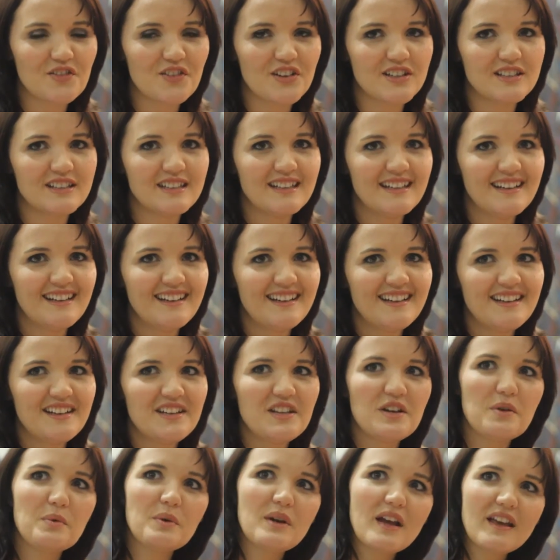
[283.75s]
And
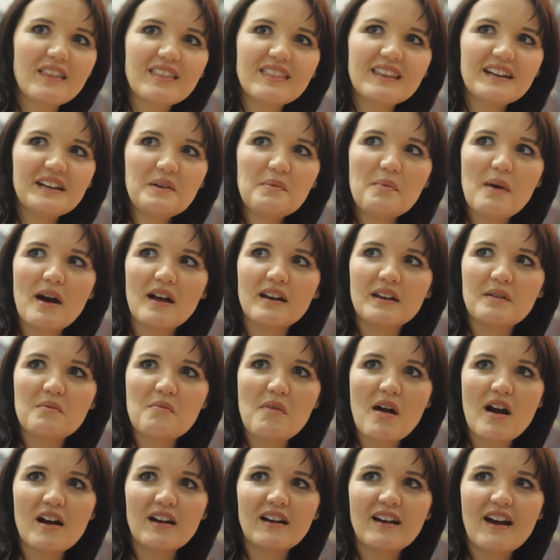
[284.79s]
you know, when I think about
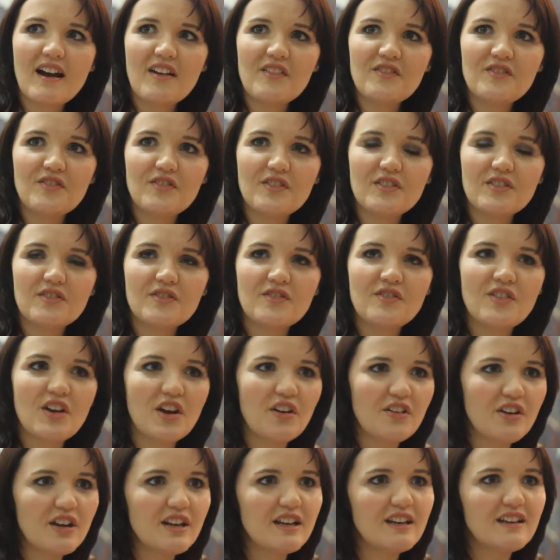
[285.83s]
him, I have
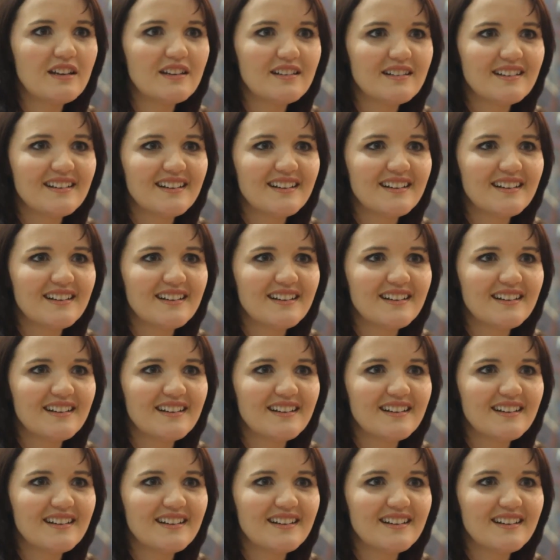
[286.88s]
very